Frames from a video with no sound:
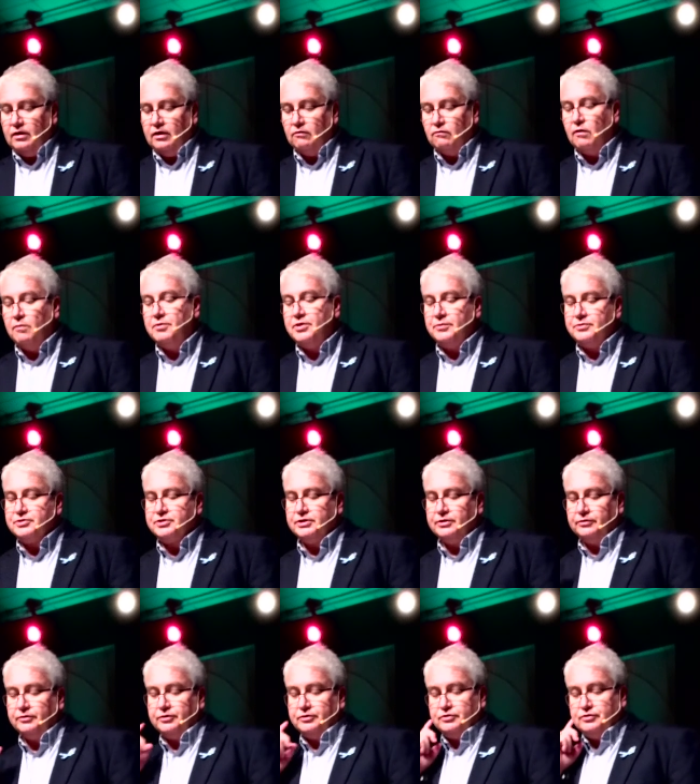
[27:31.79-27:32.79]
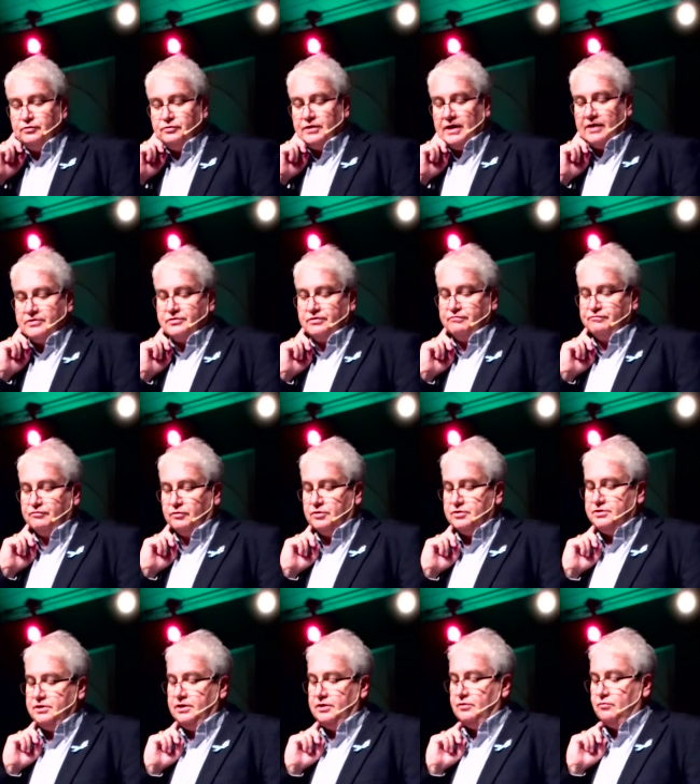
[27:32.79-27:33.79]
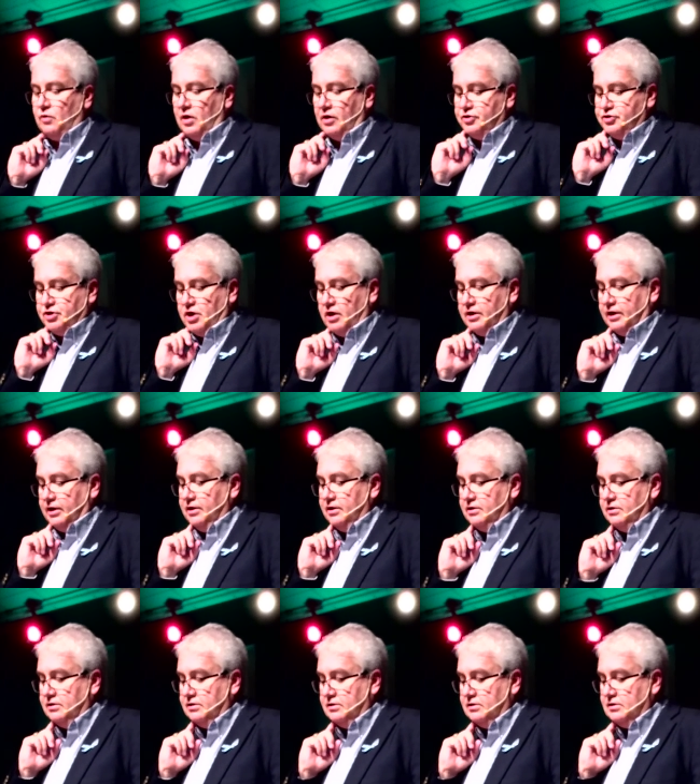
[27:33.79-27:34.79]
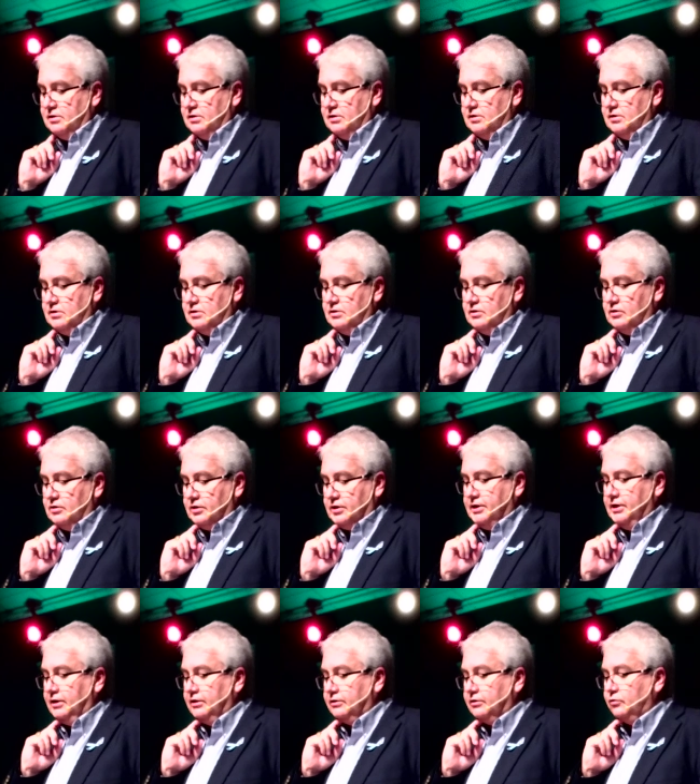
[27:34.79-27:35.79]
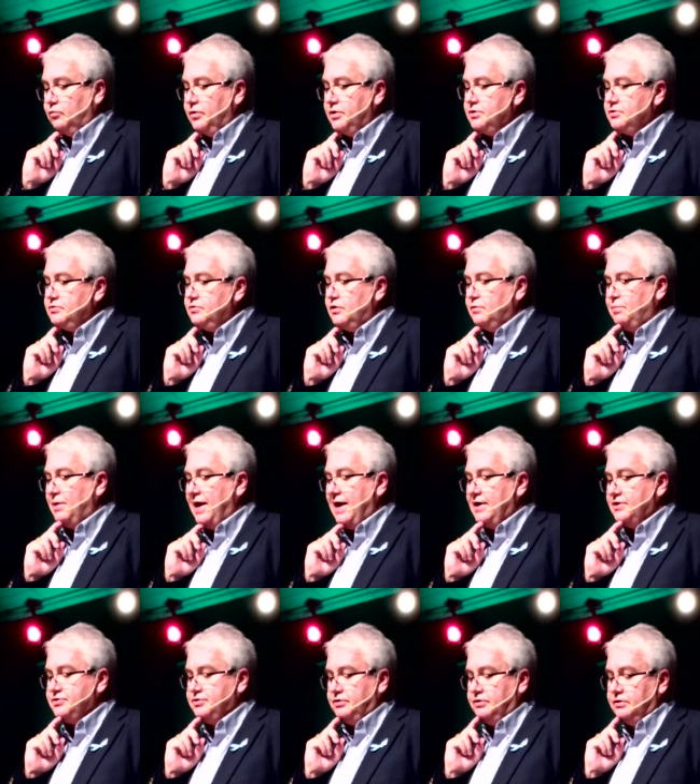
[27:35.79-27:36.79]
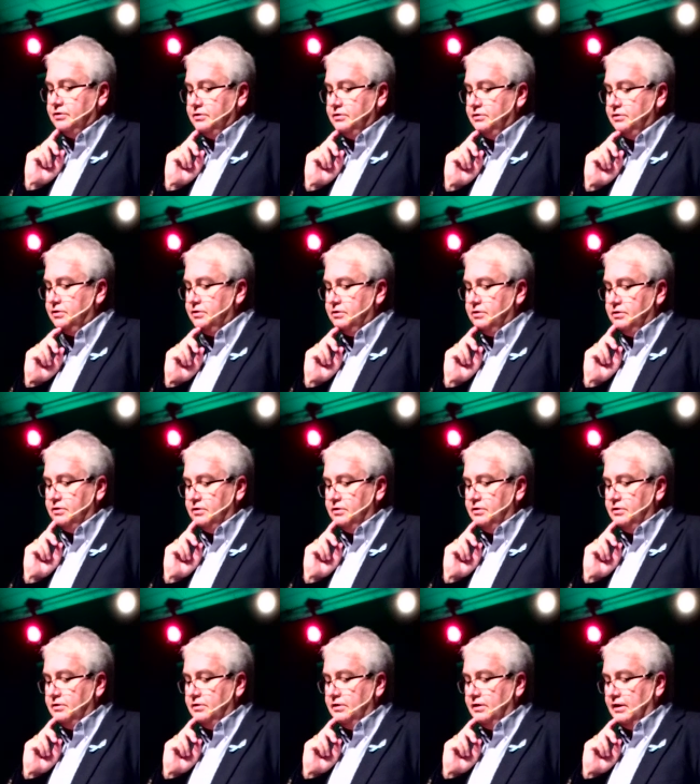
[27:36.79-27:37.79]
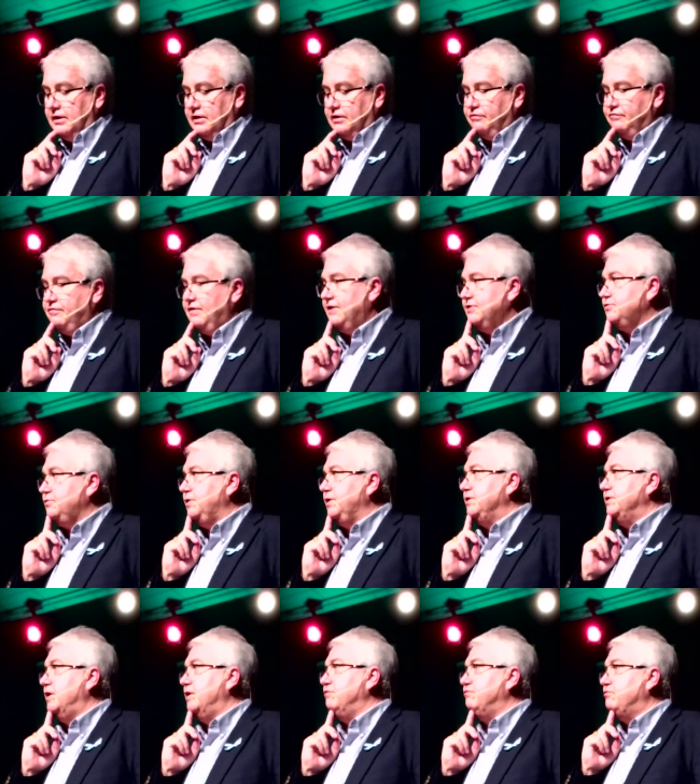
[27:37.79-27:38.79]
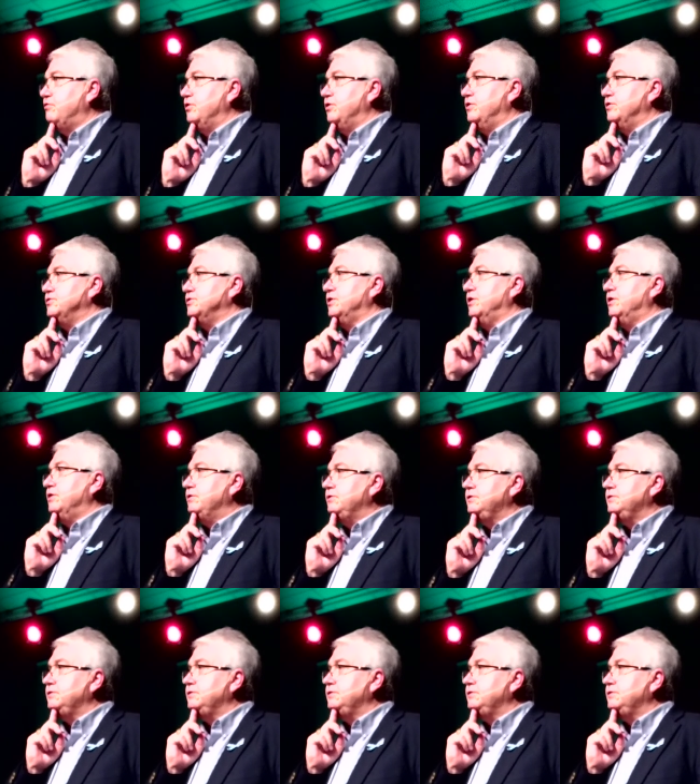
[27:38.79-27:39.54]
A woman that was killed in 2014 while jogging. Her killer went to the pastor and confessed what he'd done four years ago.